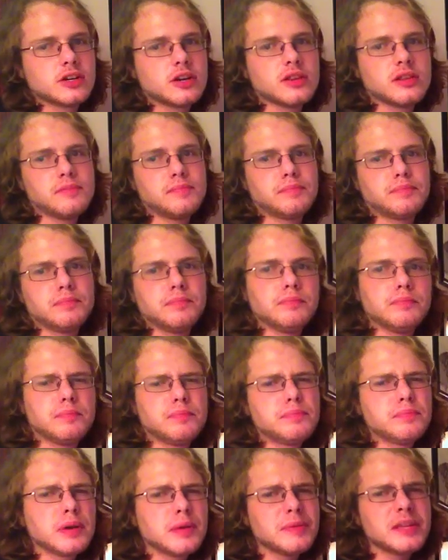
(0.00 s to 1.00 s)
are
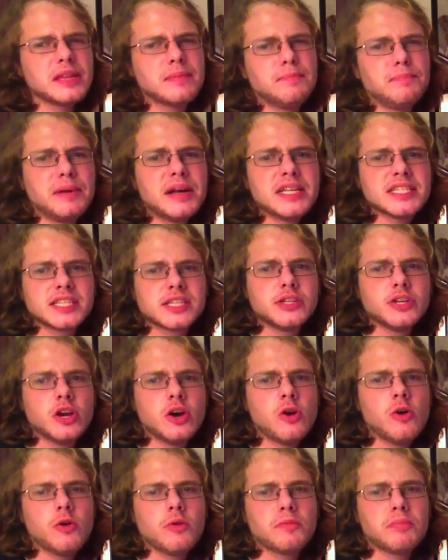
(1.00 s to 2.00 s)
probably the best
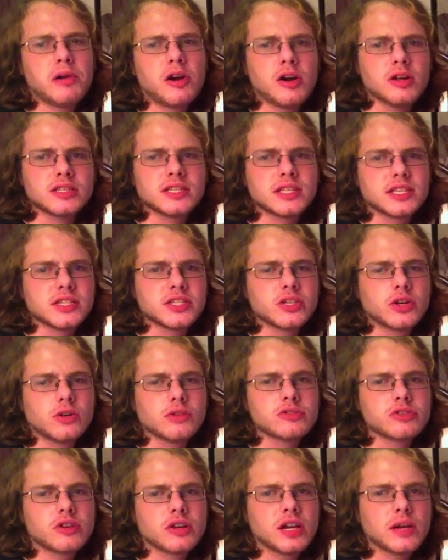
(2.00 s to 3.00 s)
known parts of this
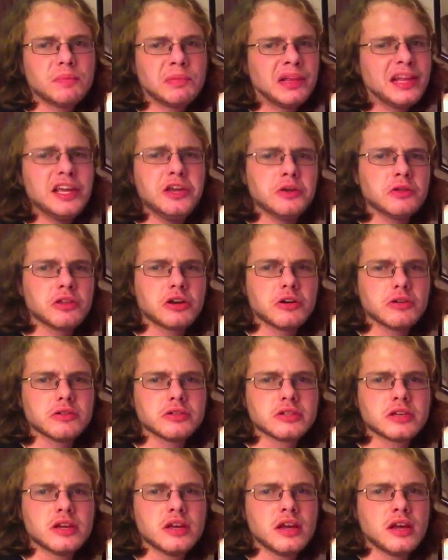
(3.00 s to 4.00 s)
song, so I'm going to play you
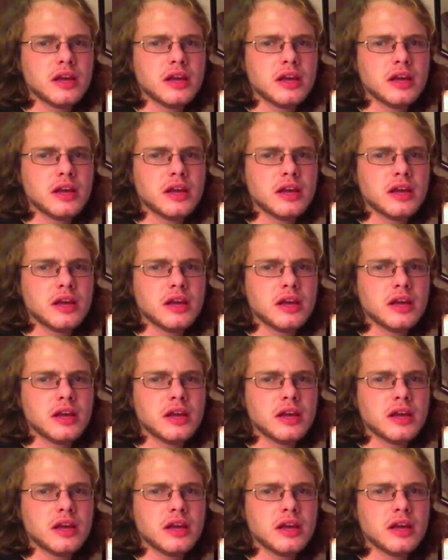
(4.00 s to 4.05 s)
those,